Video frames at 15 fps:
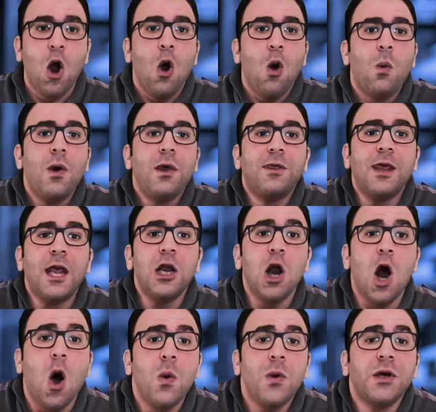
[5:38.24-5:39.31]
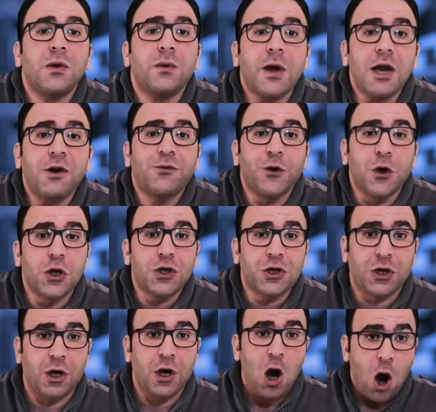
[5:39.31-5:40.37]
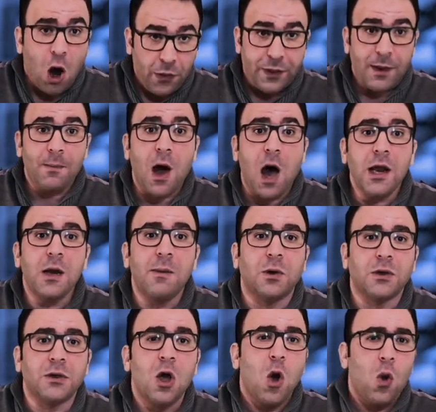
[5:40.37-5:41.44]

with the known Greek version of the monument,